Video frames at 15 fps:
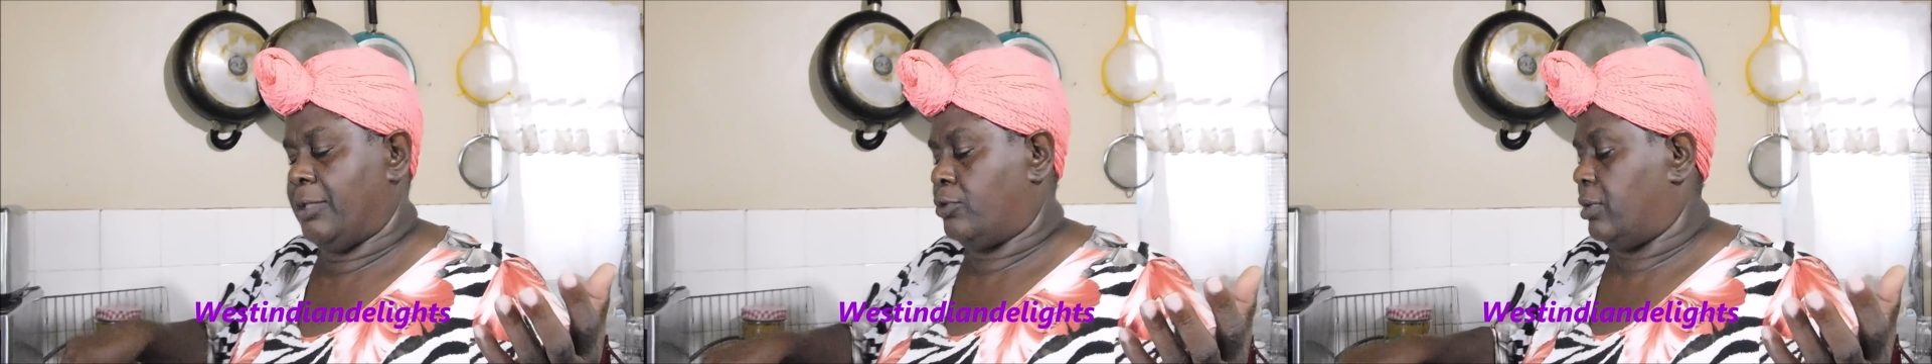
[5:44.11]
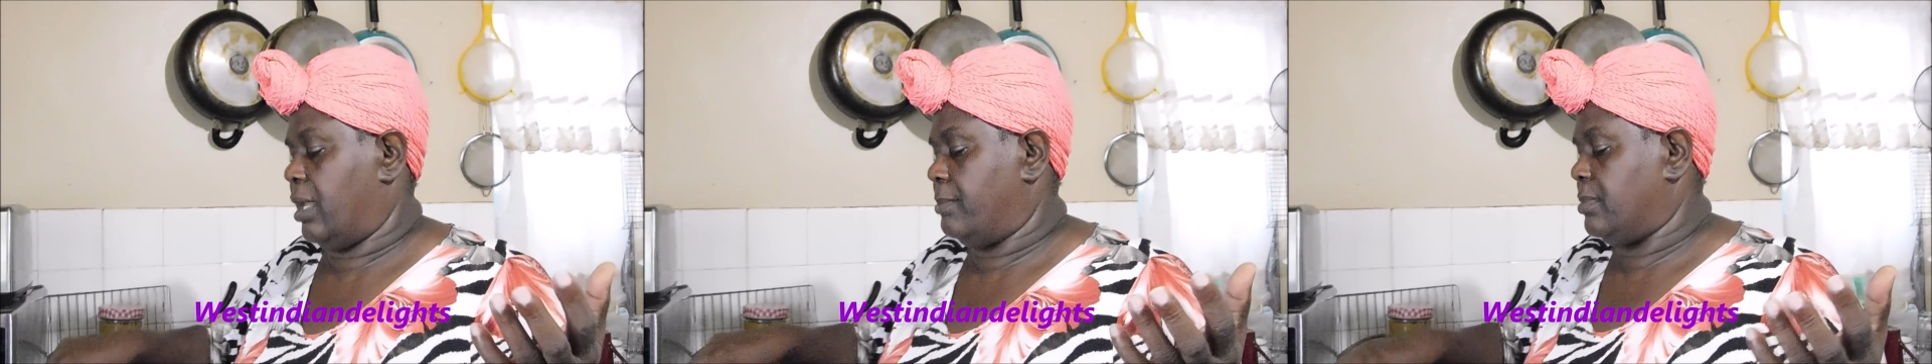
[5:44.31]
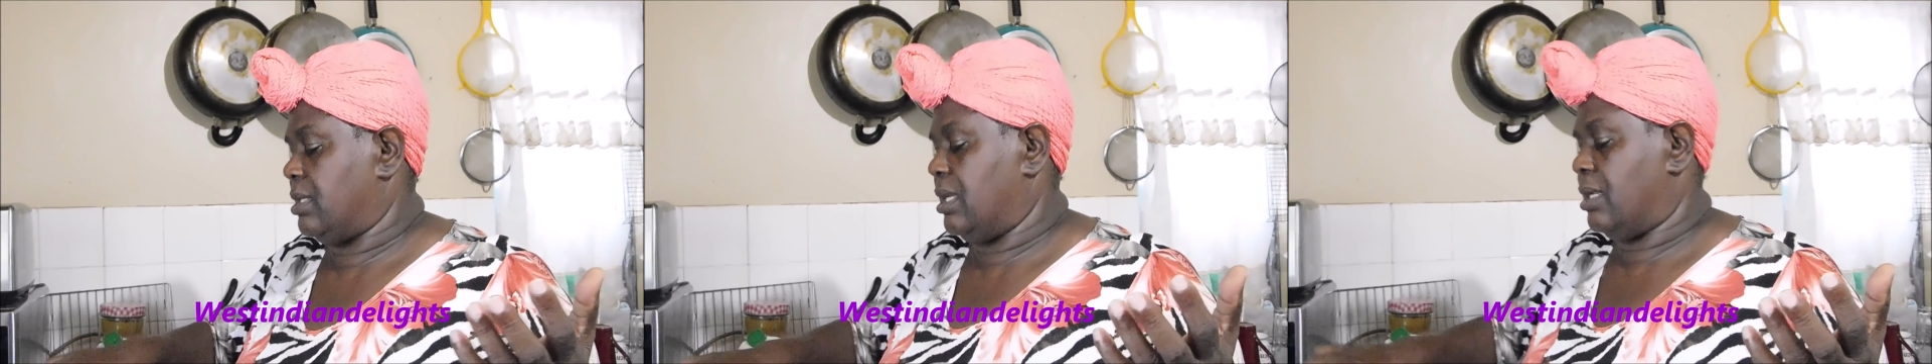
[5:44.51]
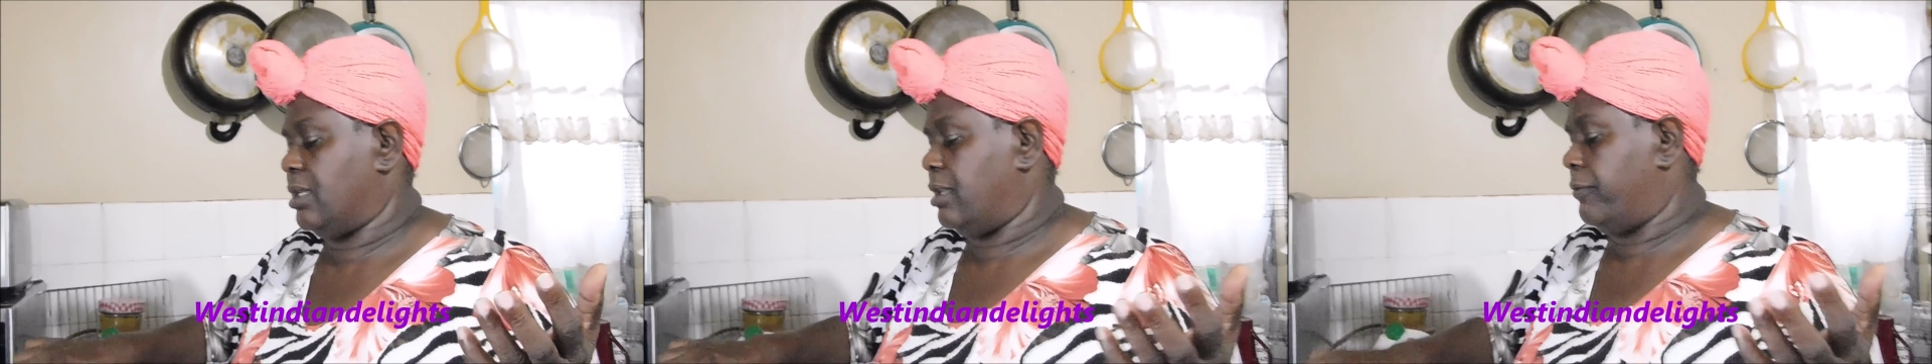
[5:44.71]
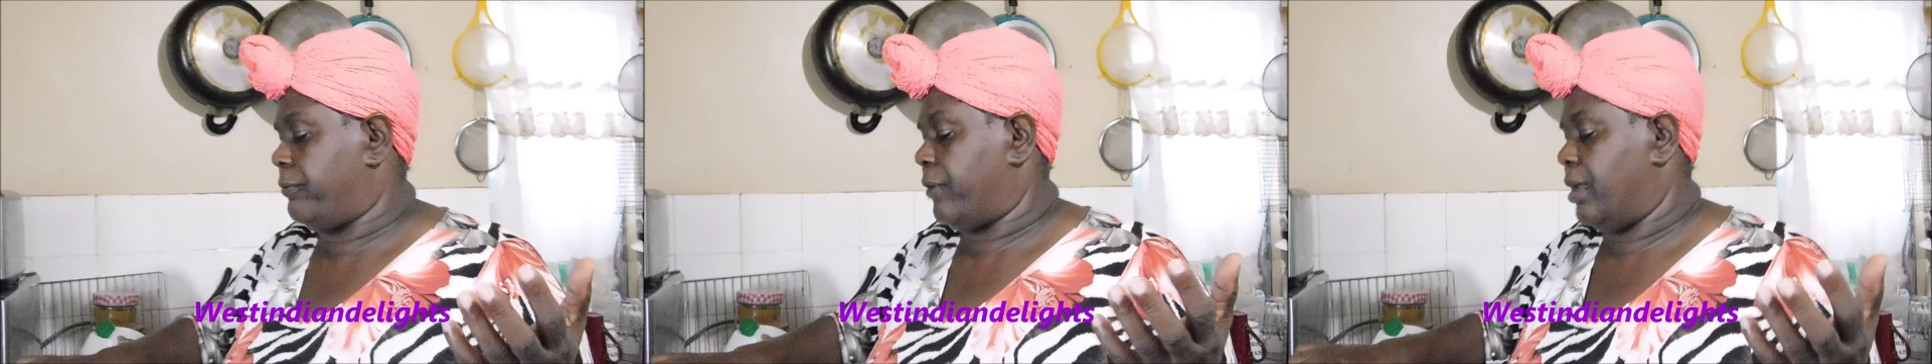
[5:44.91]
do them things
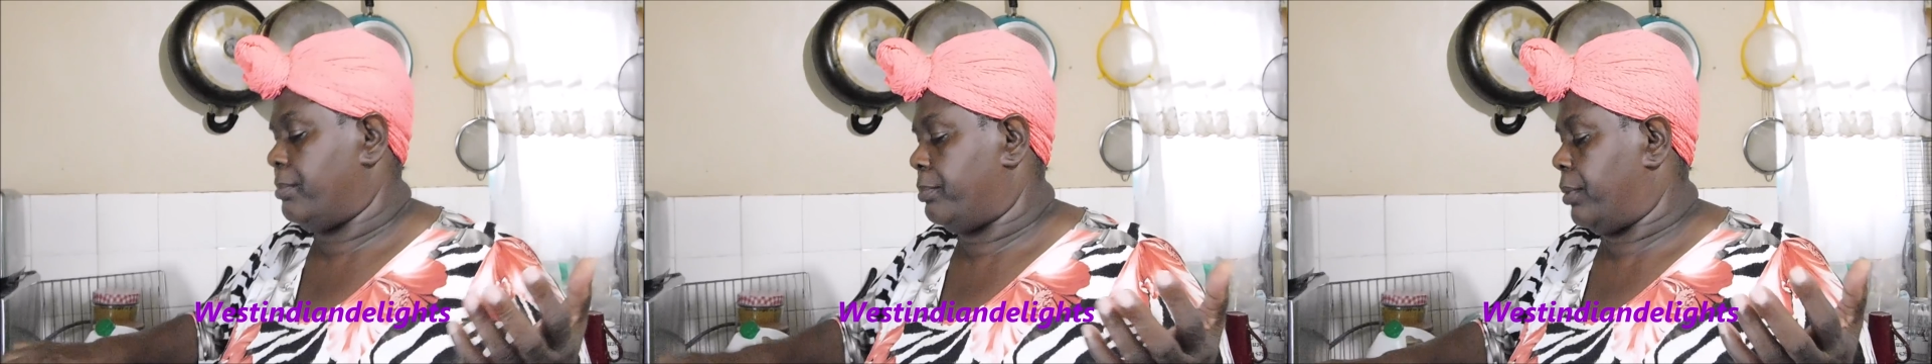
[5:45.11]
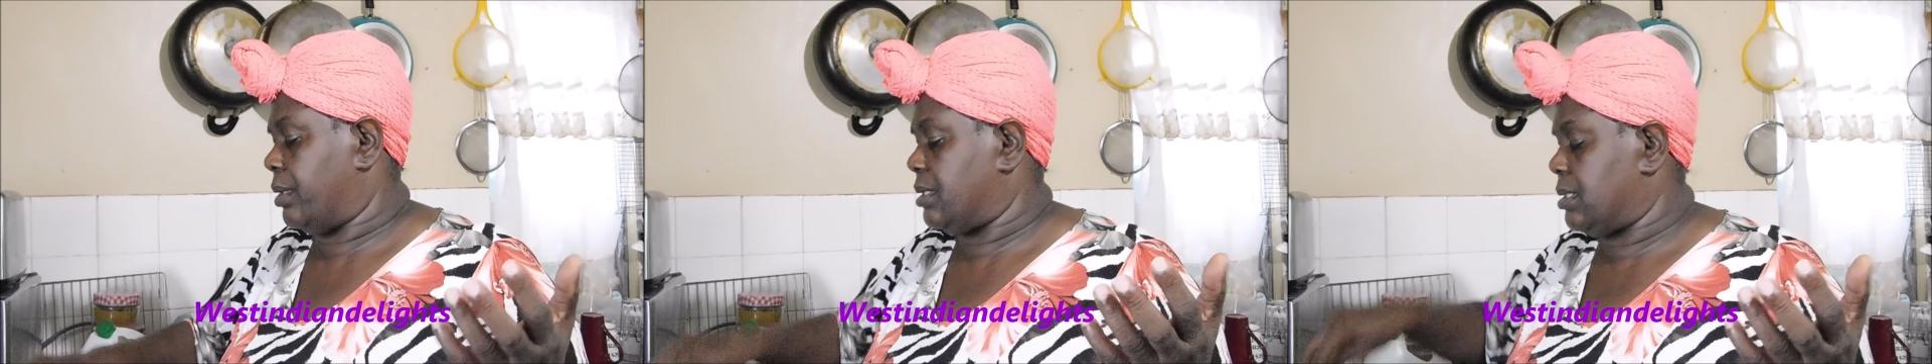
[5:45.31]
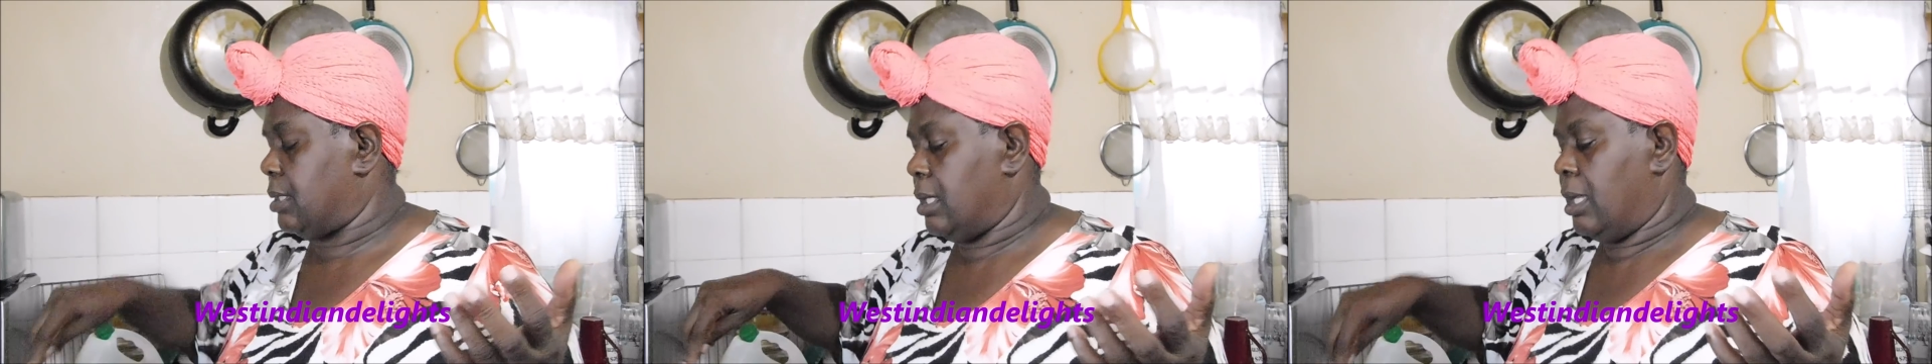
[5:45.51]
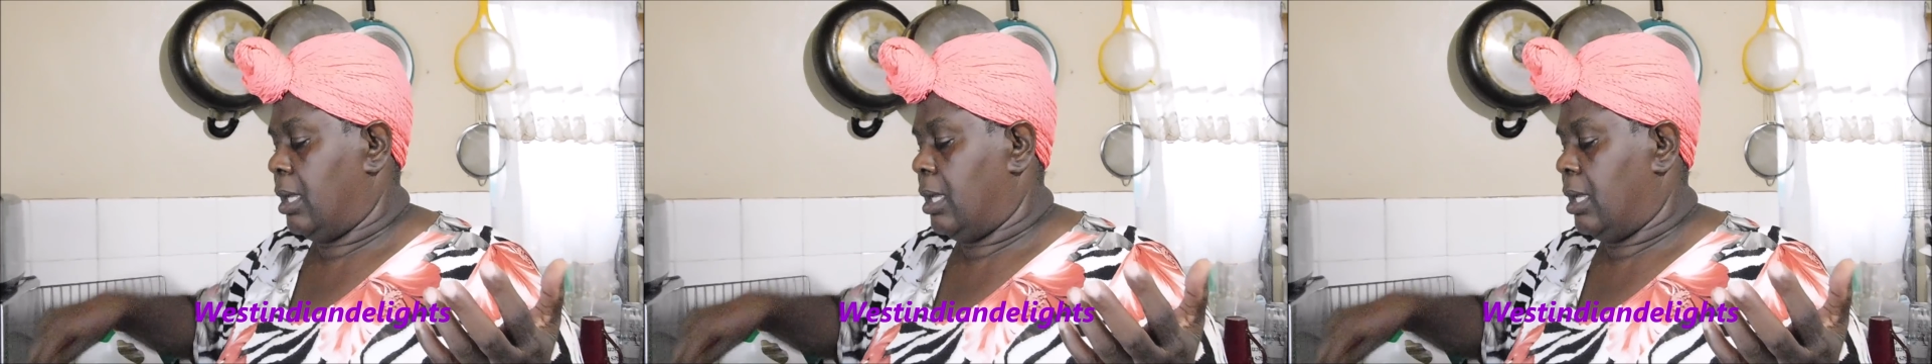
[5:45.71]
different, but